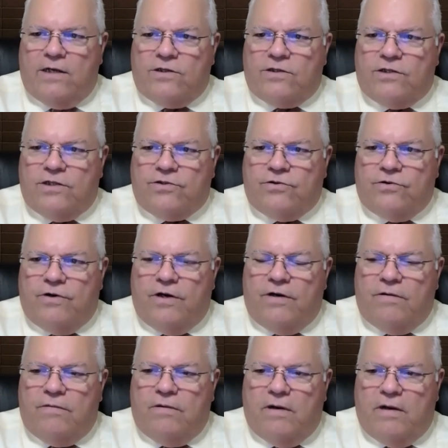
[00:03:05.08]
A sister
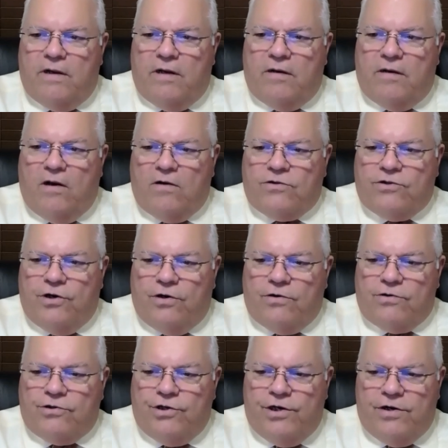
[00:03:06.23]
in, in our
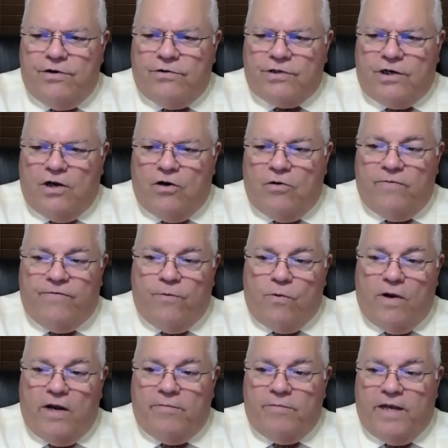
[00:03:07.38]
church years ago,
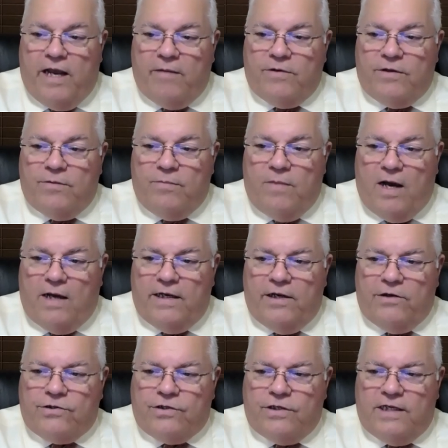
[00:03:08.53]
before I even came to the body,